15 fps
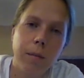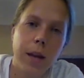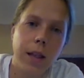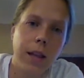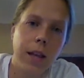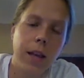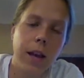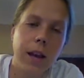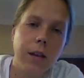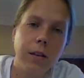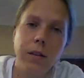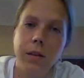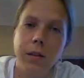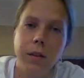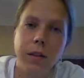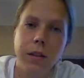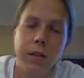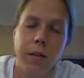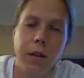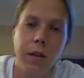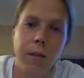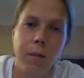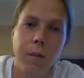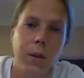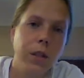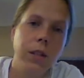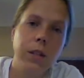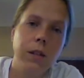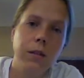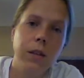at the end or
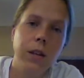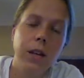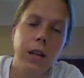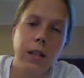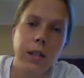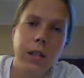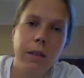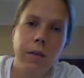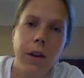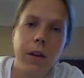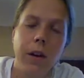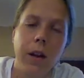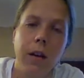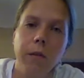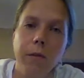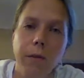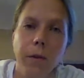once it gets severe enough.